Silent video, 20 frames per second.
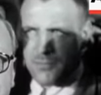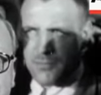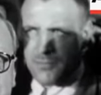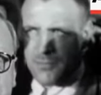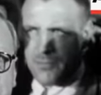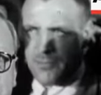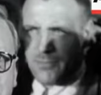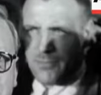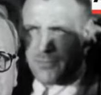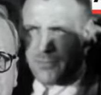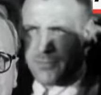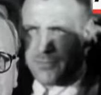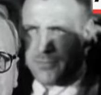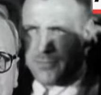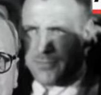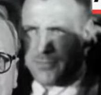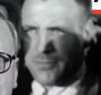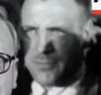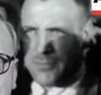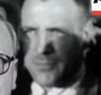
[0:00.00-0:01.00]

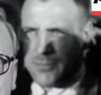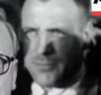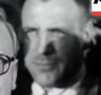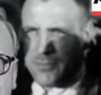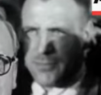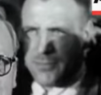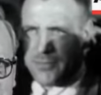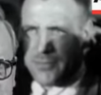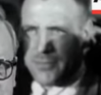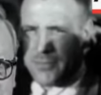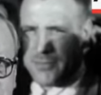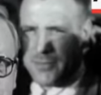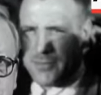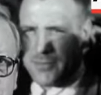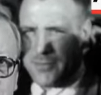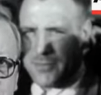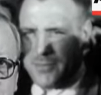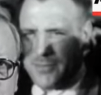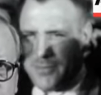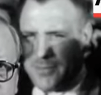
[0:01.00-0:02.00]

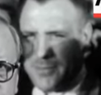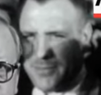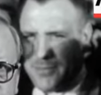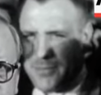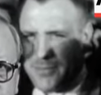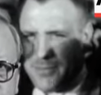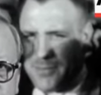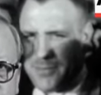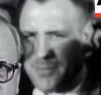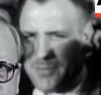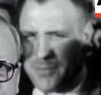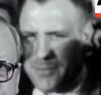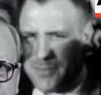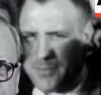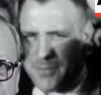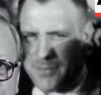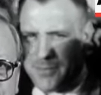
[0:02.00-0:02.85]
(not speaking)